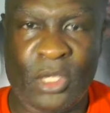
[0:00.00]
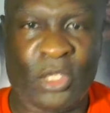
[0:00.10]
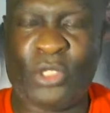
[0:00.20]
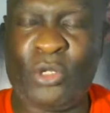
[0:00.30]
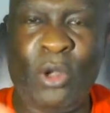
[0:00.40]

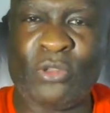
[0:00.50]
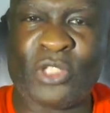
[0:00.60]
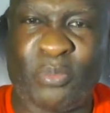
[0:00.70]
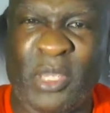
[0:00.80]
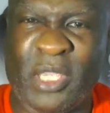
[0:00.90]
You don't
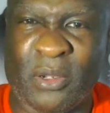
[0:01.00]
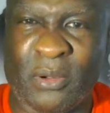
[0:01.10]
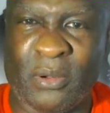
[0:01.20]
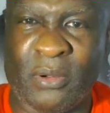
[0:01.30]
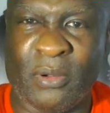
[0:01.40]
speak
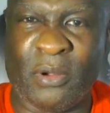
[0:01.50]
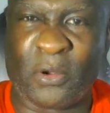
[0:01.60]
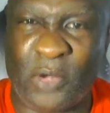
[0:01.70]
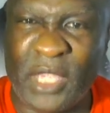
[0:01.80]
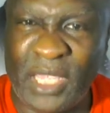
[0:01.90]

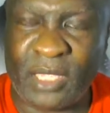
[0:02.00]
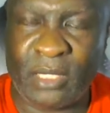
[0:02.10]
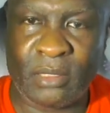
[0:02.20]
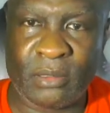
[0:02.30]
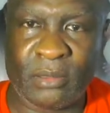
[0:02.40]
Greek.
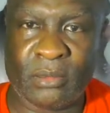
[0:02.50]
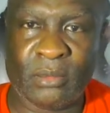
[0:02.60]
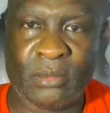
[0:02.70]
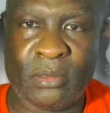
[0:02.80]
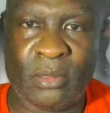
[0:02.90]

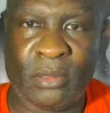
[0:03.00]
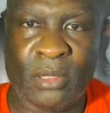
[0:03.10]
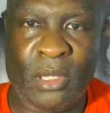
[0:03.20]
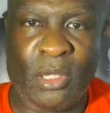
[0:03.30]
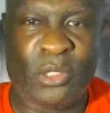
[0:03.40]

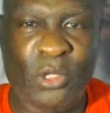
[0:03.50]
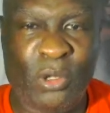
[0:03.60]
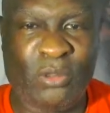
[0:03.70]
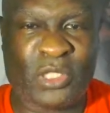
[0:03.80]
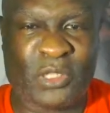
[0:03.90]
You
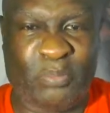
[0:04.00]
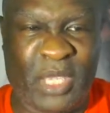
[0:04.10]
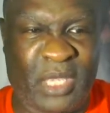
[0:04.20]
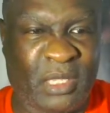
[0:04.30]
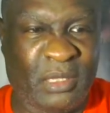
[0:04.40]
don't
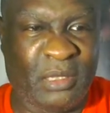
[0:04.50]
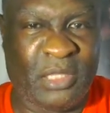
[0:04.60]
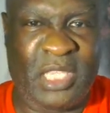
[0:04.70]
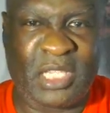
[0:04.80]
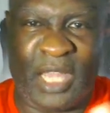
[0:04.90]
speak
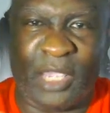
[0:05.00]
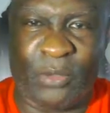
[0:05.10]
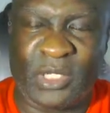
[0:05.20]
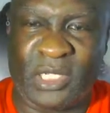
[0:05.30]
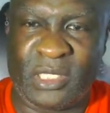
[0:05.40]
these
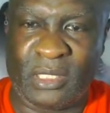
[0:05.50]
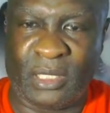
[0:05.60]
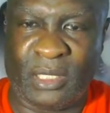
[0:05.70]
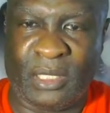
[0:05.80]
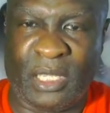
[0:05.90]
languages
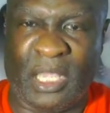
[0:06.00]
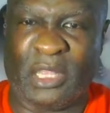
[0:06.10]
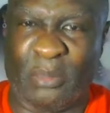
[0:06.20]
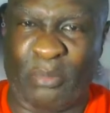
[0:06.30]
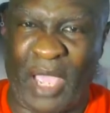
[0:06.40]
in
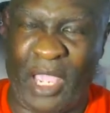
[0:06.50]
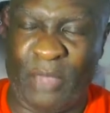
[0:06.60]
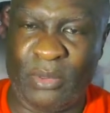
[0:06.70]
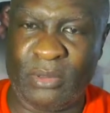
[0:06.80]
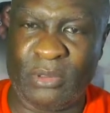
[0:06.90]
the
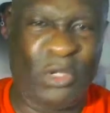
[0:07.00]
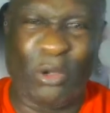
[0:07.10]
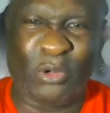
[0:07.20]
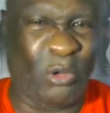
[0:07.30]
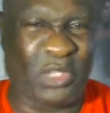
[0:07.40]
Bible. You
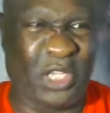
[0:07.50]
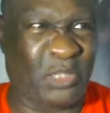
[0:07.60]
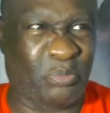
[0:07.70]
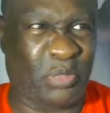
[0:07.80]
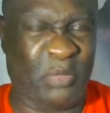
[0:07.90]
don't know these
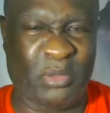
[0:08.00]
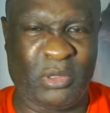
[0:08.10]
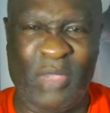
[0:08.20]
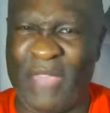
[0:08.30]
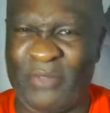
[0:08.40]
people.
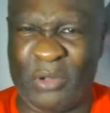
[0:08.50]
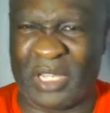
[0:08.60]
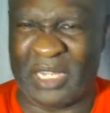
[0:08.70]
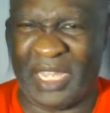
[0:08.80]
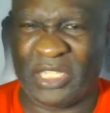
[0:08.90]
You have no
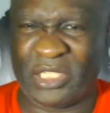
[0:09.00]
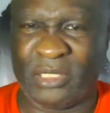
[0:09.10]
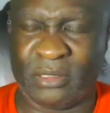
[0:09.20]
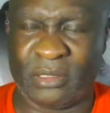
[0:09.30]
connection.